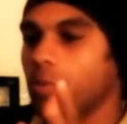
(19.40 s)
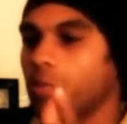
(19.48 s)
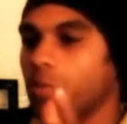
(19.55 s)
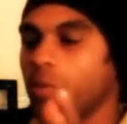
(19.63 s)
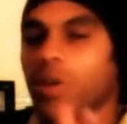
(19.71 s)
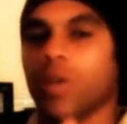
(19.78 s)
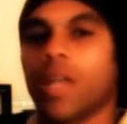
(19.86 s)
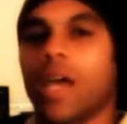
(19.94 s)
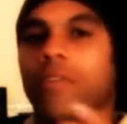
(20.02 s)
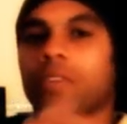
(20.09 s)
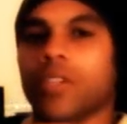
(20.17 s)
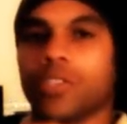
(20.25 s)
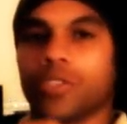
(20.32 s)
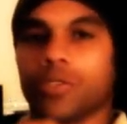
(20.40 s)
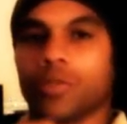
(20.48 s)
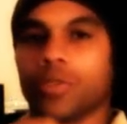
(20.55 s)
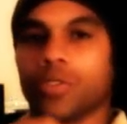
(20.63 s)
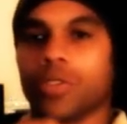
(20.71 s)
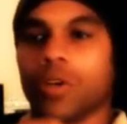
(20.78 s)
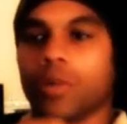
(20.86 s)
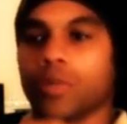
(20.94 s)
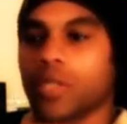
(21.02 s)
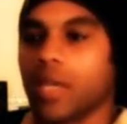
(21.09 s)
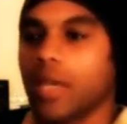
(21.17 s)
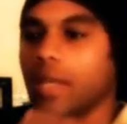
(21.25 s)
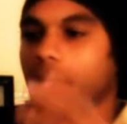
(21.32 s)
real life issues. You know what I'm
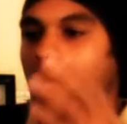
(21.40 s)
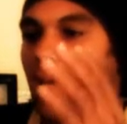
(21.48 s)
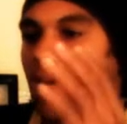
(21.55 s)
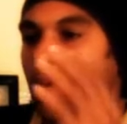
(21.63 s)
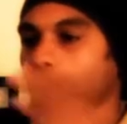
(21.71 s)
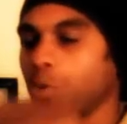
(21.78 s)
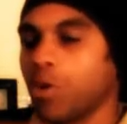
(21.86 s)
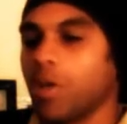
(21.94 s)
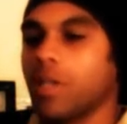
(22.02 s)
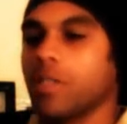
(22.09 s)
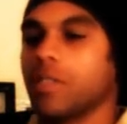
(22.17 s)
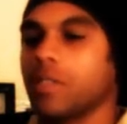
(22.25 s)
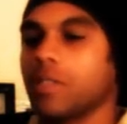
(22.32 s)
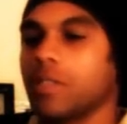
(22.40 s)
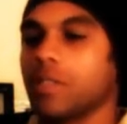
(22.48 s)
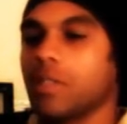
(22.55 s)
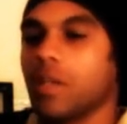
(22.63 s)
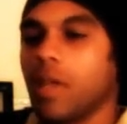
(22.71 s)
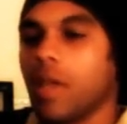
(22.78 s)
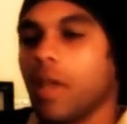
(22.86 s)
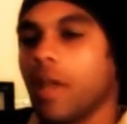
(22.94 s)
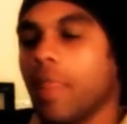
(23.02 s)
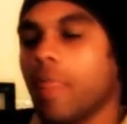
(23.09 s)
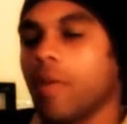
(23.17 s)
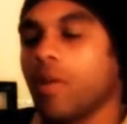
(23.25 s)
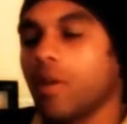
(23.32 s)
saying? And I, am going
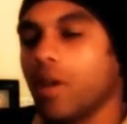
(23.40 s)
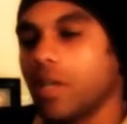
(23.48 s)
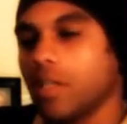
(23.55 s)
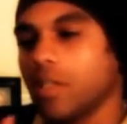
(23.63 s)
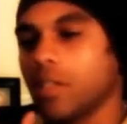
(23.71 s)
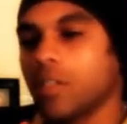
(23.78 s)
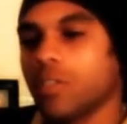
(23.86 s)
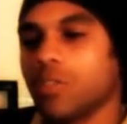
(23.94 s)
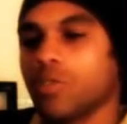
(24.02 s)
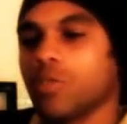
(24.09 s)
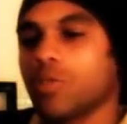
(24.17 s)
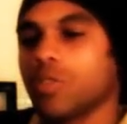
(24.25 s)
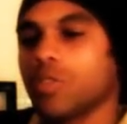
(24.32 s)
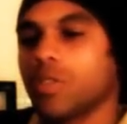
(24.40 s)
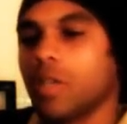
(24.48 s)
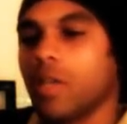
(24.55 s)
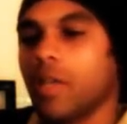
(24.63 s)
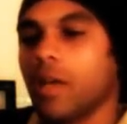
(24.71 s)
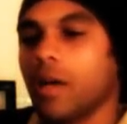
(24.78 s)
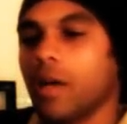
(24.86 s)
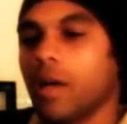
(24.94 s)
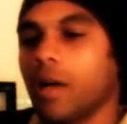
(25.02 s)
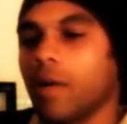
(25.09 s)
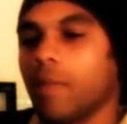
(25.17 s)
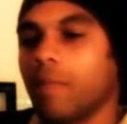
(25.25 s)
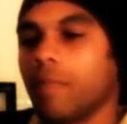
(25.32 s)
to going to introduce
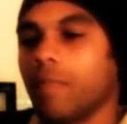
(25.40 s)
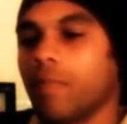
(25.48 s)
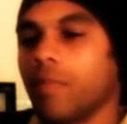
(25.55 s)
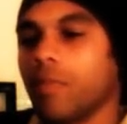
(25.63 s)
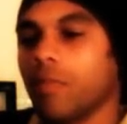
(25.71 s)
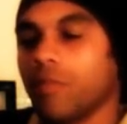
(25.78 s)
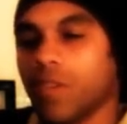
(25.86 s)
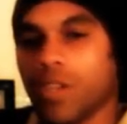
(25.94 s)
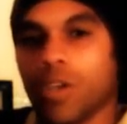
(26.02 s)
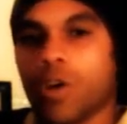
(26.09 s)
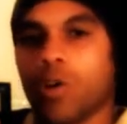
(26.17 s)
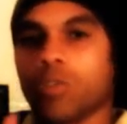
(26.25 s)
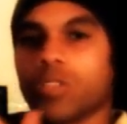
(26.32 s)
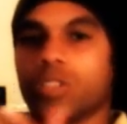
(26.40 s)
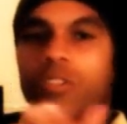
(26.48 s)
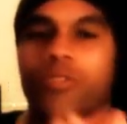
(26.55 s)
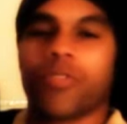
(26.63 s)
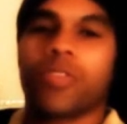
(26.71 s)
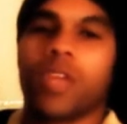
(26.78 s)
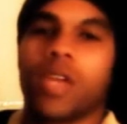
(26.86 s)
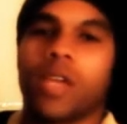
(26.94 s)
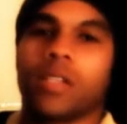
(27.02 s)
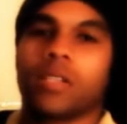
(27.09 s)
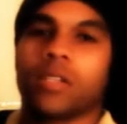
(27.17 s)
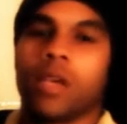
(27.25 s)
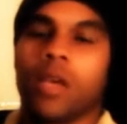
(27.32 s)
uh, videos and different
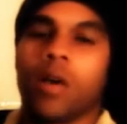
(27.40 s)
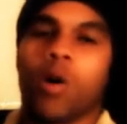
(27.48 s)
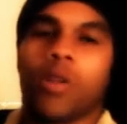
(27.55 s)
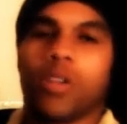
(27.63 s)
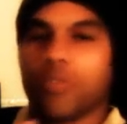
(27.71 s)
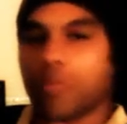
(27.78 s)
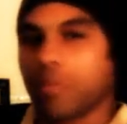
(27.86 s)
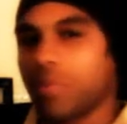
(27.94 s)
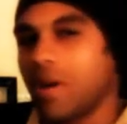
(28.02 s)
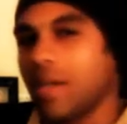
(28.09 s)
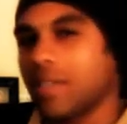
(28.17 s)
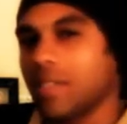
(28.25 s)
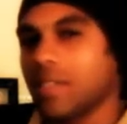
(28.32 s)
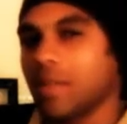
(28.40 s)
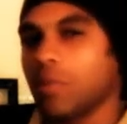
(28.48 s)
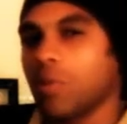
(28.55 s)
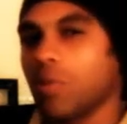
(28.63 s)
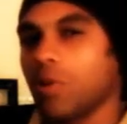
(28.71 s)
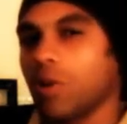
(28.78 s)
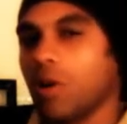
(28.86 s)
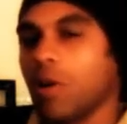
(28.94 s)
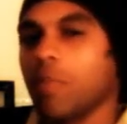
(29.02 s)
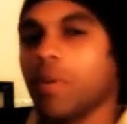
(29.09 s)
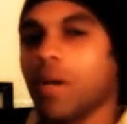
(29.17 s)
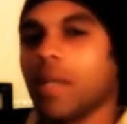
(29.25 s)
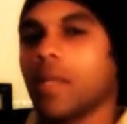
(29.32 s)
things or different projects I'm going
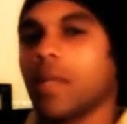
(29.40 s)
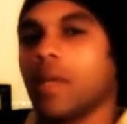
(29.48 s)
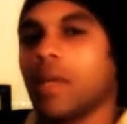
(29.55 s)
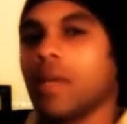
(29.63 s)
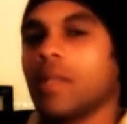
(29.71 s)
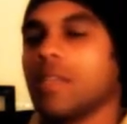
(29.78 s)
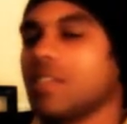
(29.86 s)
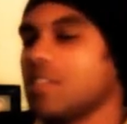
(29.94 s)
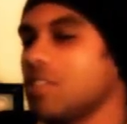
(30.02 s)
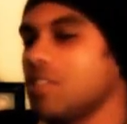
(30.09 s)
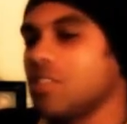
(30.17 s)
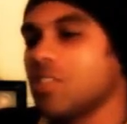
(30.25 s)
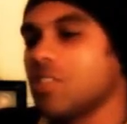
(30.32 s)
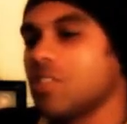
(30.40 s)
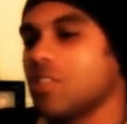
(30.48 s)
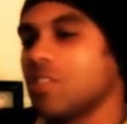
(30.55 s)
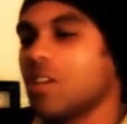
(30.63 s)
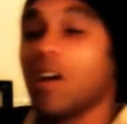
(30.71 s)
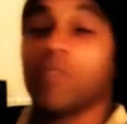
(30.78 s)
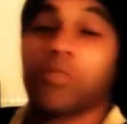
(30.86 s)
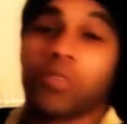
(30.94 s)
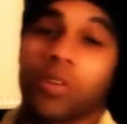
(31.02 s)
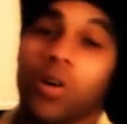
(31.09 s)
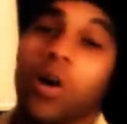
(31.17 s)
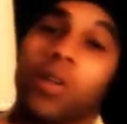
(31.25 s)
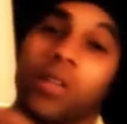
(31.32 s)
on, but this is just
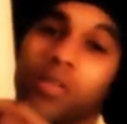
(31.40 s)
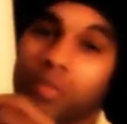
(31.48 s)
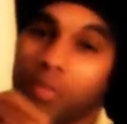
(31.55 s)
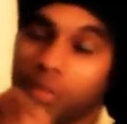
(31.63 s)
covering all different